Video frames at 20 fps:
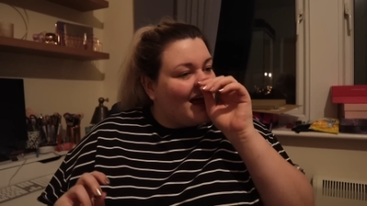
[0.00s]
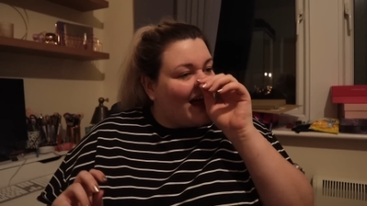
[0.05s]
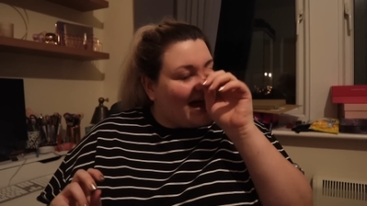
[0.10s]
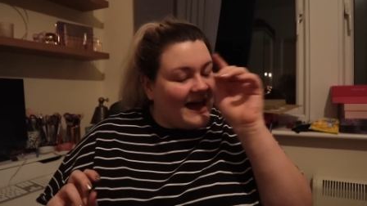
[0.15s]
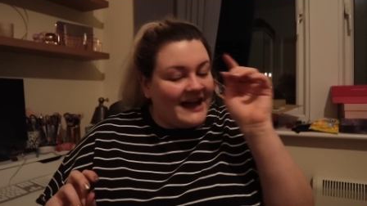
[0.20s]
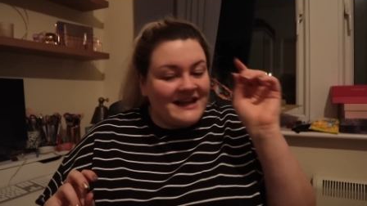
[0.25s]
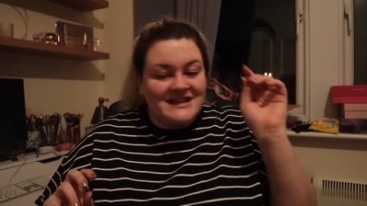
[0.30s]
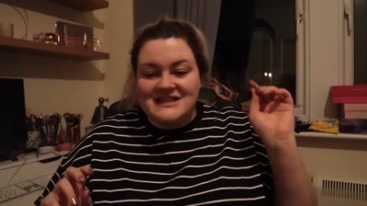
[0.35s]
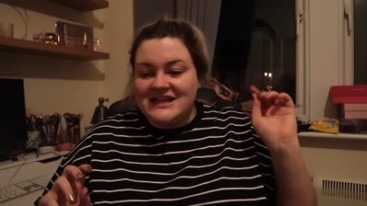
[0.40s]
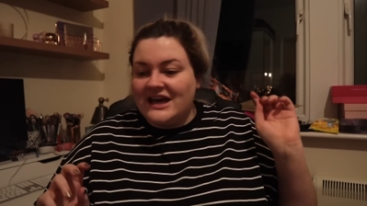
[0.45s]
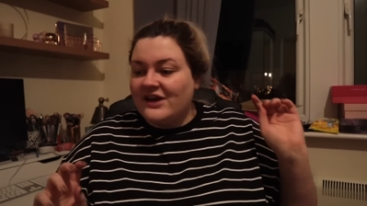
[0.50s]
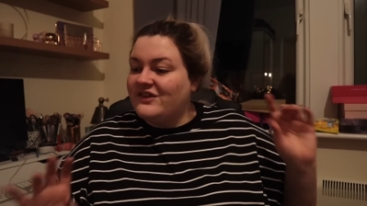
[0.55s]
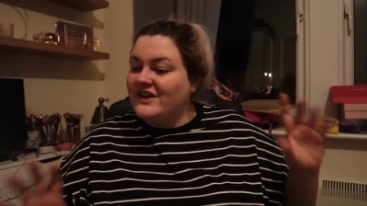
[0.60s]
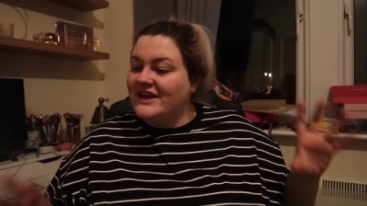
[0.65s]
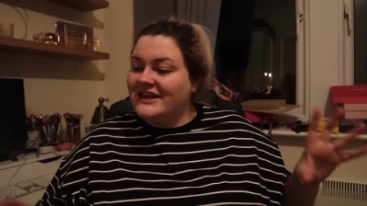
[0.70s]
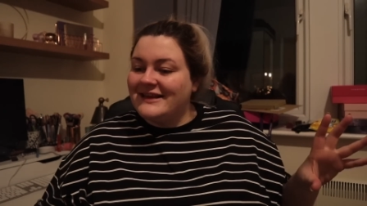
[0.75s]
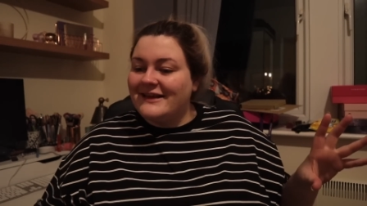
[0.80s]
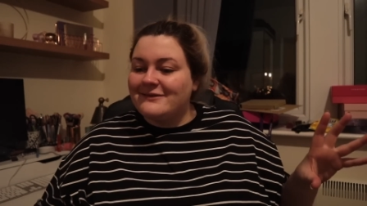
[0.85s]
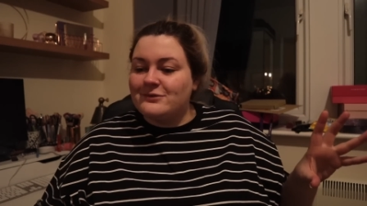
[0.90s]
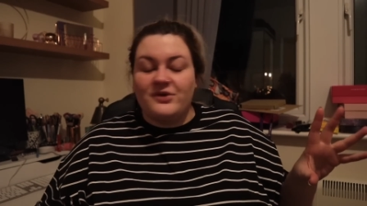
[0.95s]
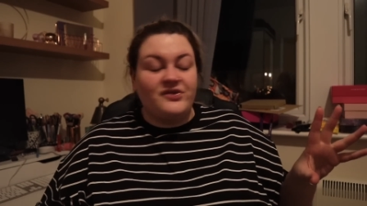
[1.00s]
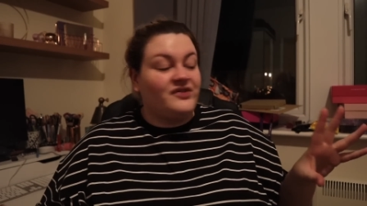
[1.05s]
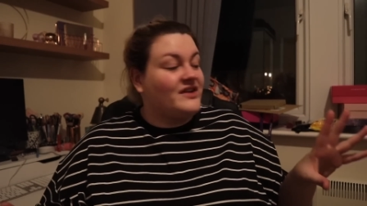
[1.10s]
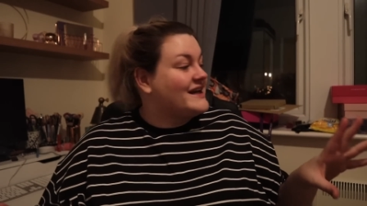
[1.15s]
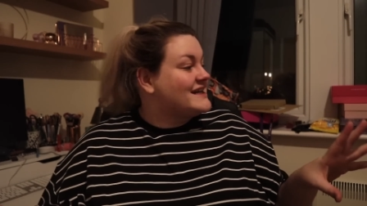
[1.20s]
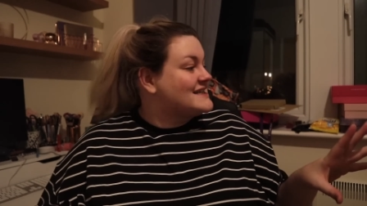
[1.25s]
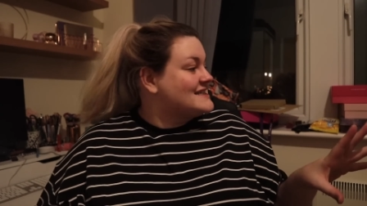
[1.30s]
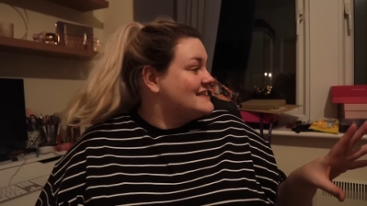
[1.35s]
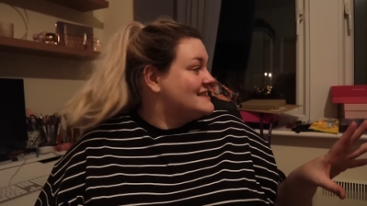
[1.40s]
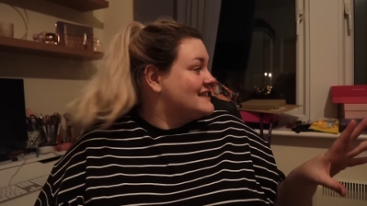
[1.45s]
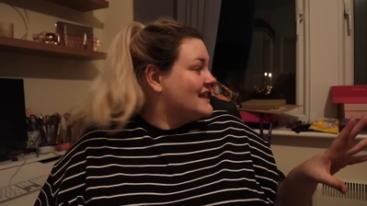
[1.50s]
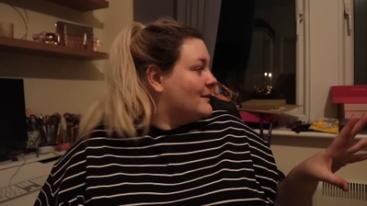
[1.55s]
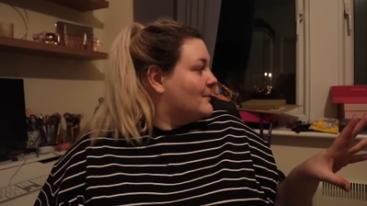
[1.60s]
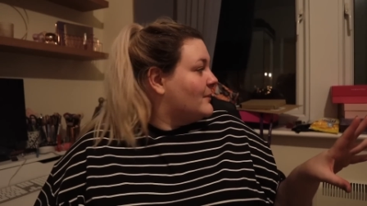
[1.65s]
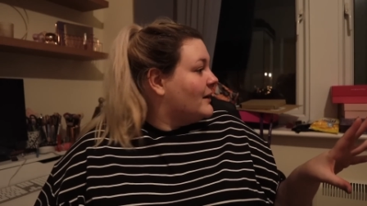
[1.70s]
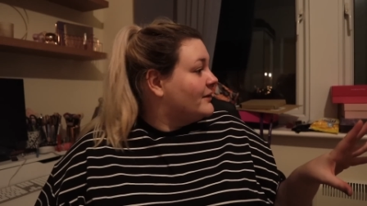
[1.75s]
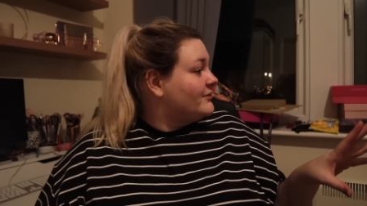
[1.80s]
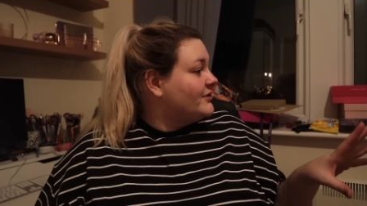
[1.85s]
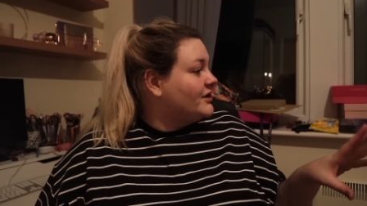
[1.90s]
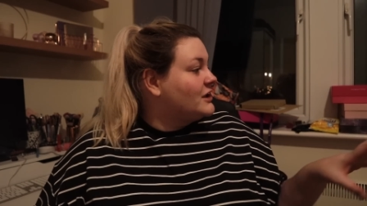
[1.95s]
And I think that's reflected in
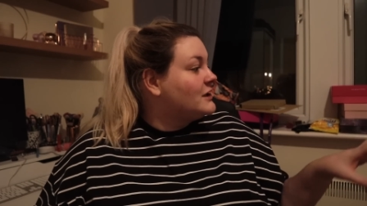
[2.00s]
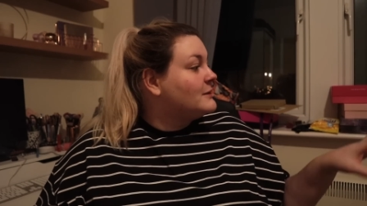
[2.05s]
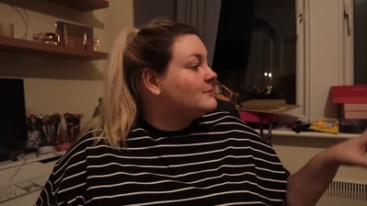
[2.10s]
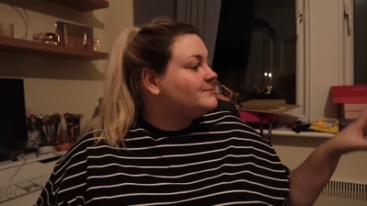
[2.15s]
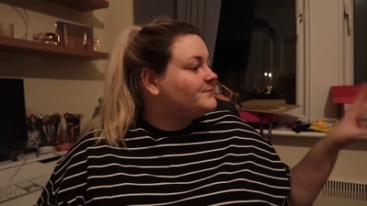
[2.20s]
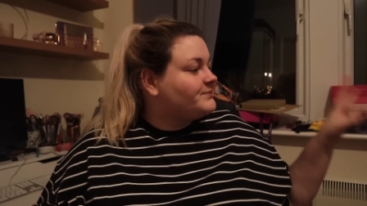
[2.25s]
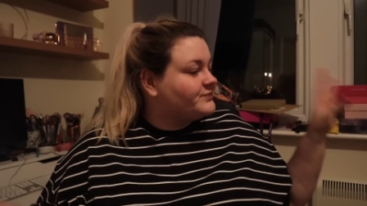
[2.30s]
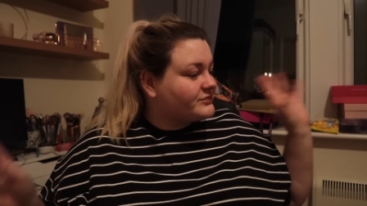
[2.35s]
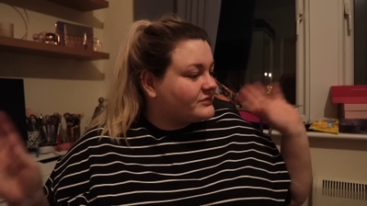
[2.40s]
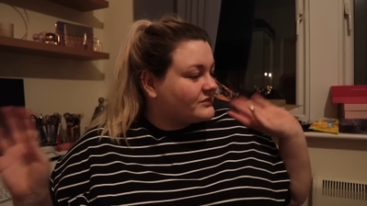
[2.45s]
my room.